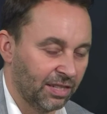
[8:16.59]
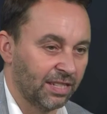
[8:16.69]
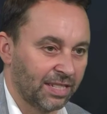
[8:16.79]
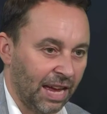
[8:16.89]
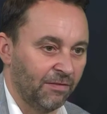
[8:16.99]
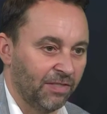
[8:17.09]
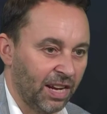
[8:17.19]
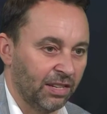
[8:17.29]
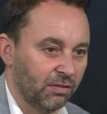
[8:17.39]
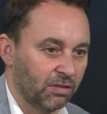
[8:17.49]
to the same
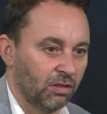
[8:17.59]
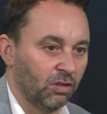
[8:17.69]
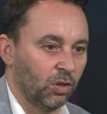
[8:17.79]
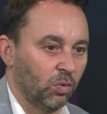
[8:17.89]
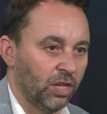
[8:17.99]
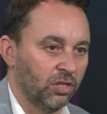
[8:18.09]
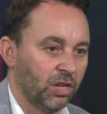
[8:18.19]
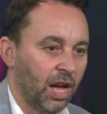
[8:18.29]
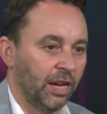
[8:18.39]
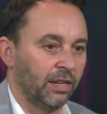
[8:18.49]
values that the Queen
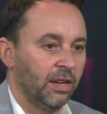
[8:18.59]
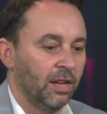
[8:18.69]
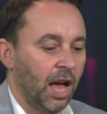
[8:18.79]
had